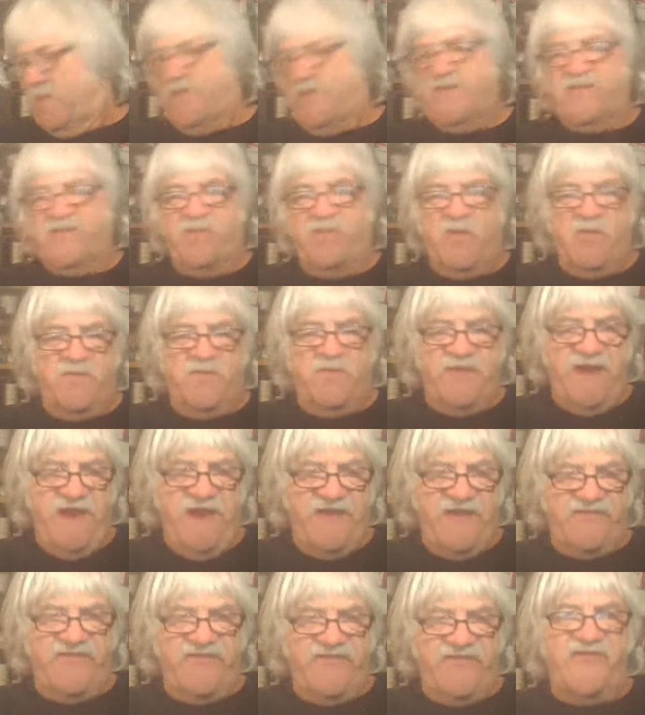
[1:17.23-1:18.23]
and some more
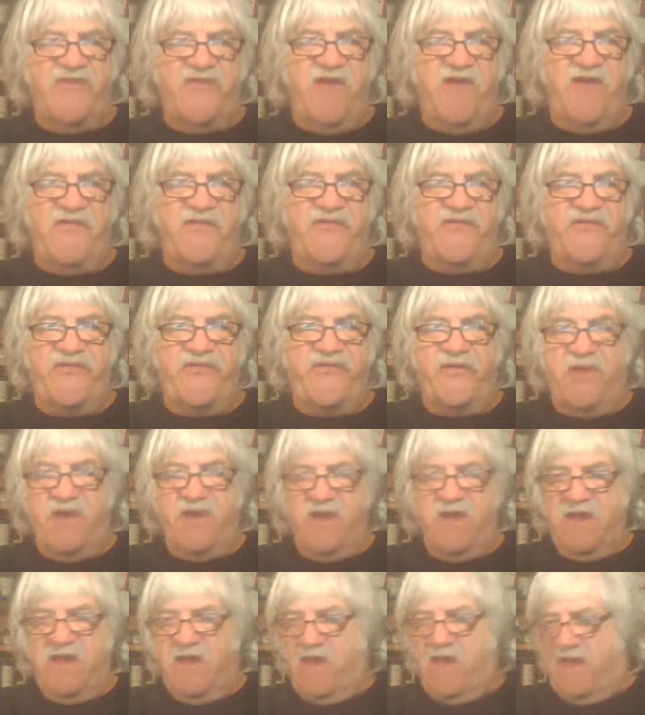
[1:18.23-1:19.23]
paints and such.
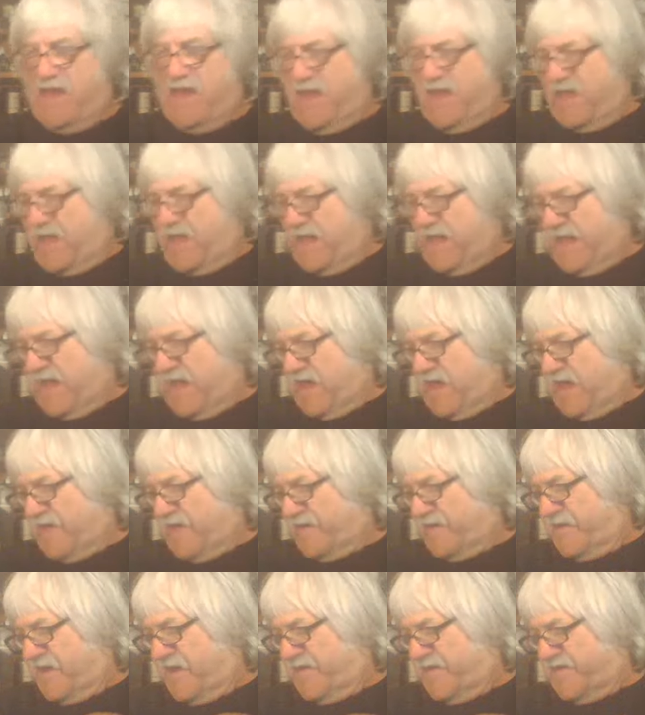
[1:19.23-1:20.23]

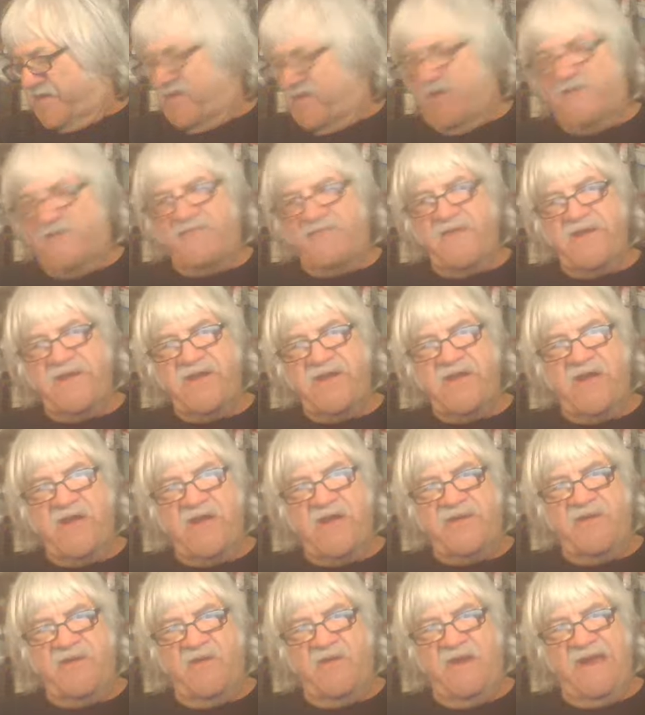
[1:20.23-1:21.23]
And uh, so, well, Frank, you got
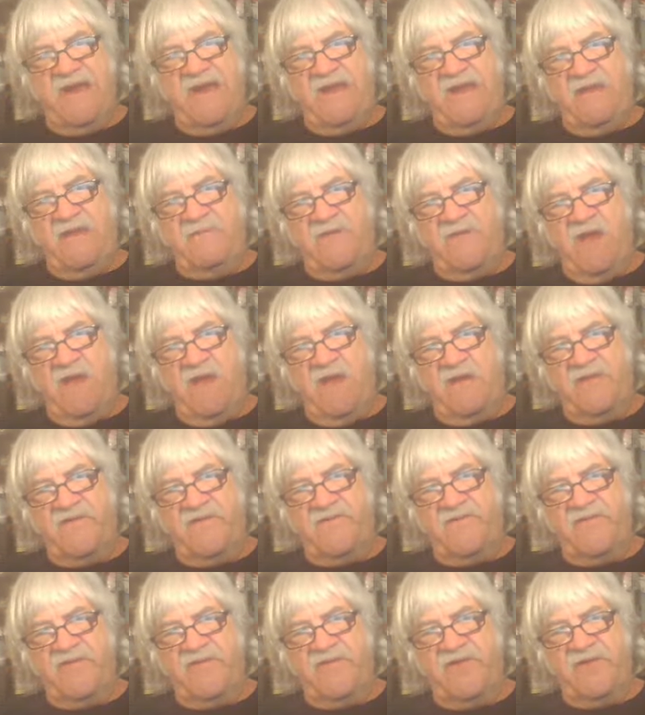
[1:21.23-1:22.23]
no RLM colors
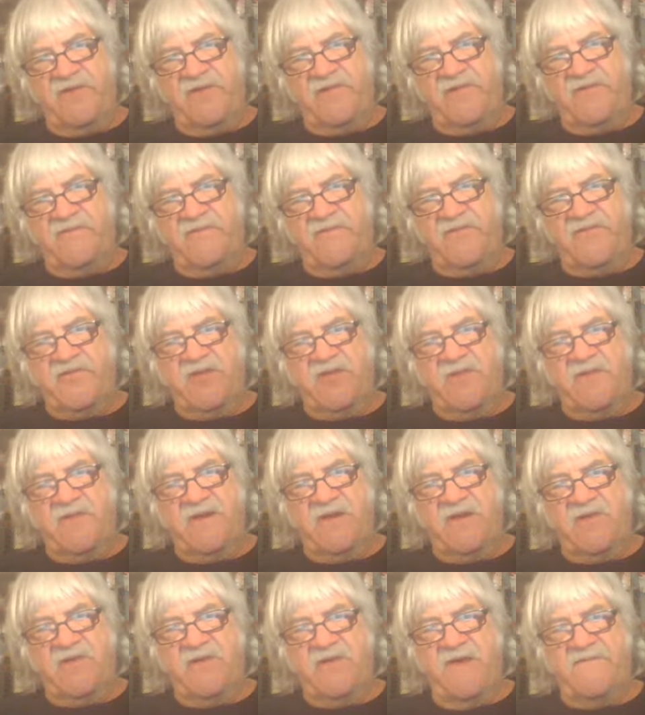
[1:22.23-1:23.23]
for your for German
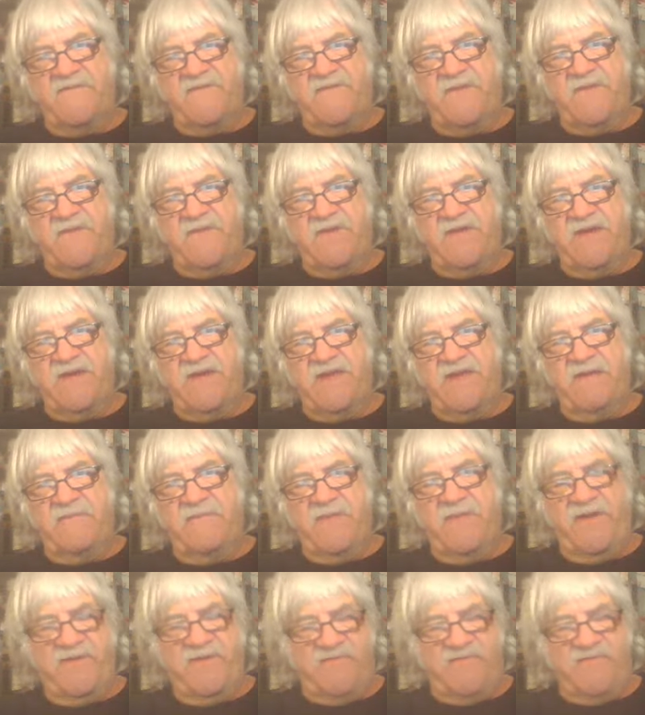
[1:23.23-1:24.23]
aircraft. You better get a
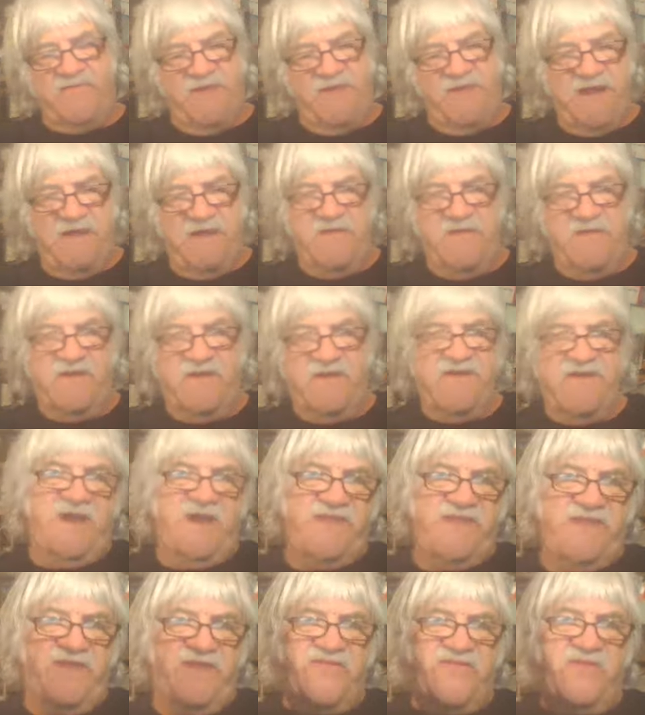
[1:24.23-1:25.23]
bunch right now because I got
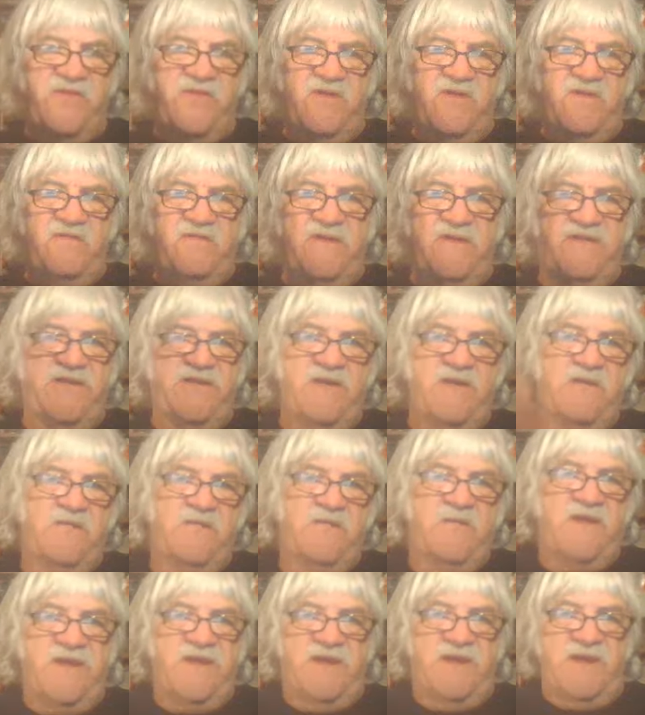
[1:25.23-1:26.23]
that Stuka right there. I
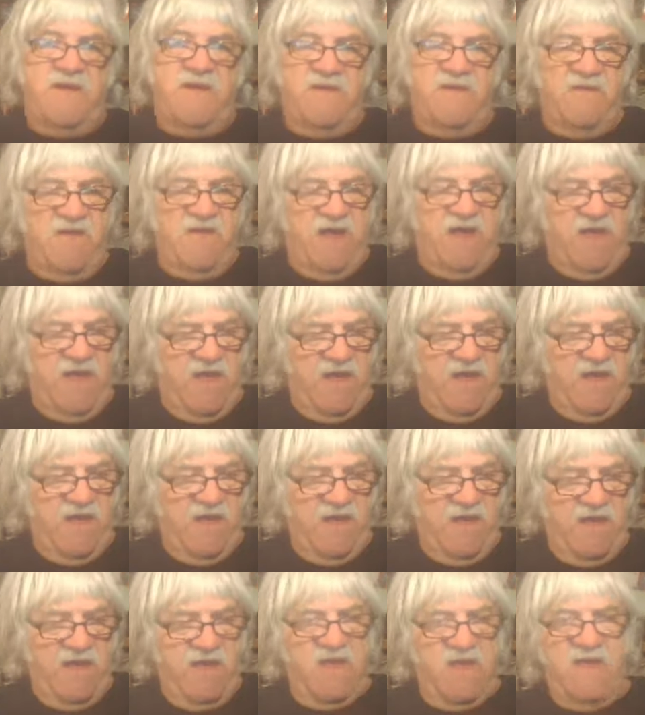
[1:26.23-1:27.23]
want to get. Uh,
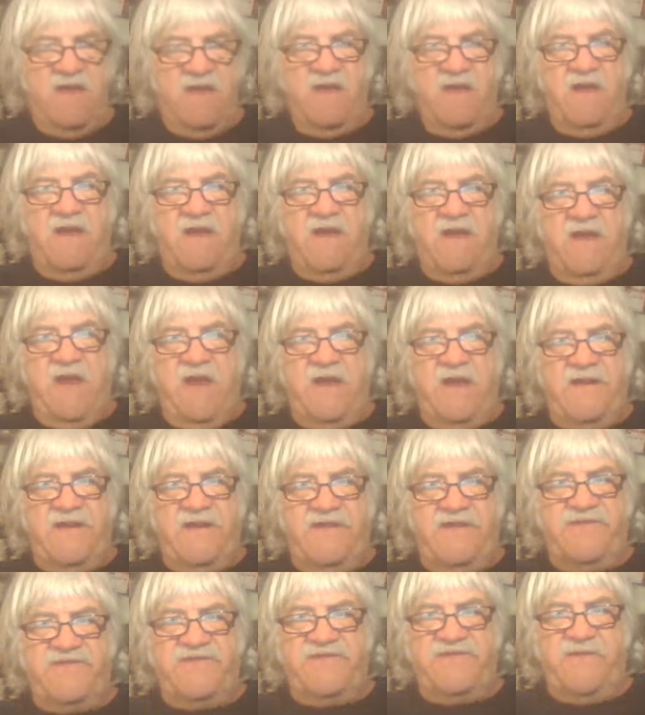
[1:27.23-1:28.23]
I
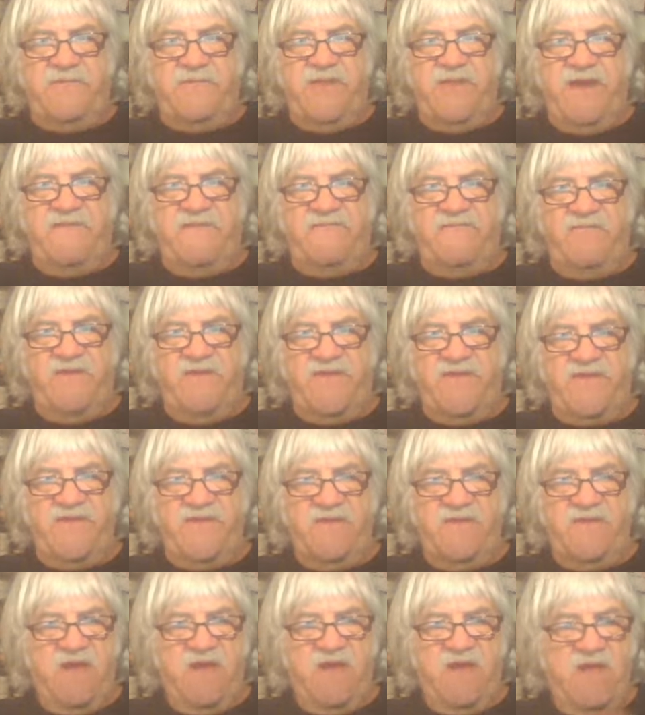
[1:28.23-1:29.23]
need paint for my
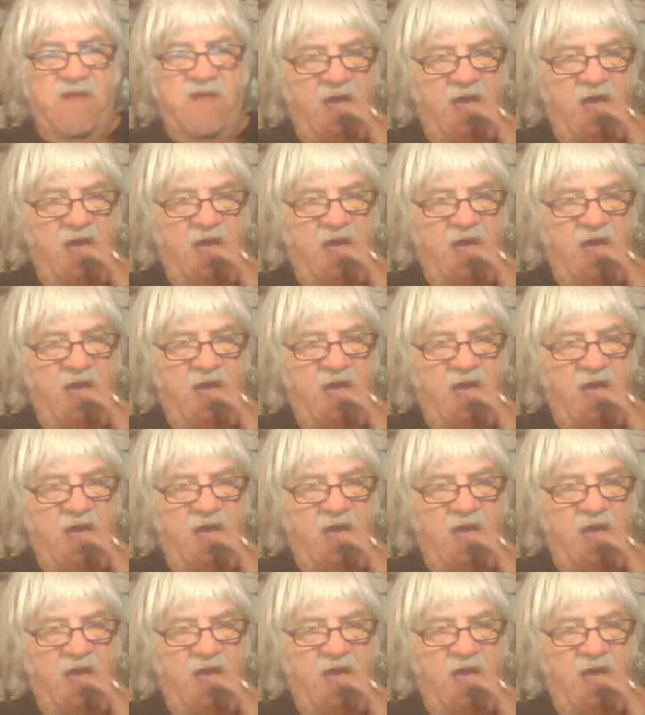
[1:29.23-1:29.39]
Stuka,